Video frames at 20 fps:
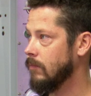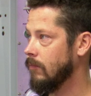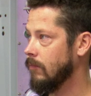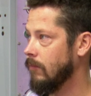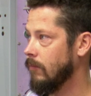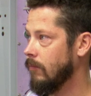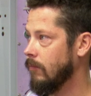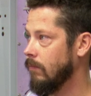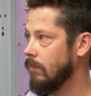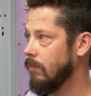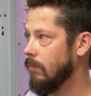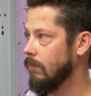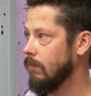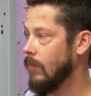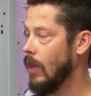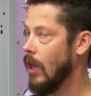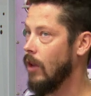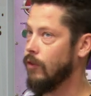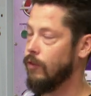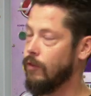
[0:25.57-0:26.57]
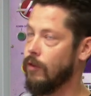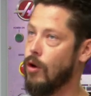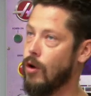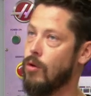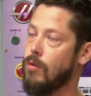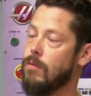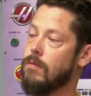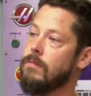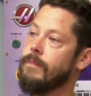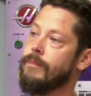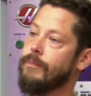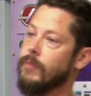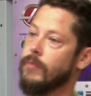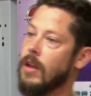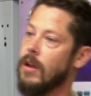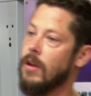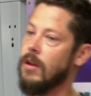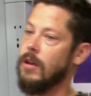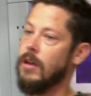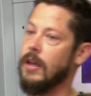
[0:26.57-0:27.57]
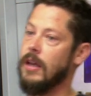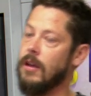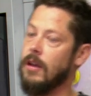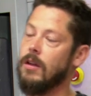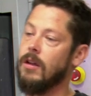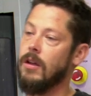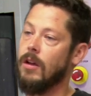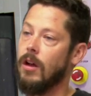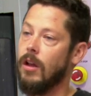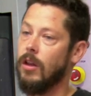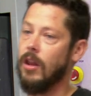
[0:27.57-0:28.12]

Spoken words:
one of the founders of Ecotech Marine, to learn more.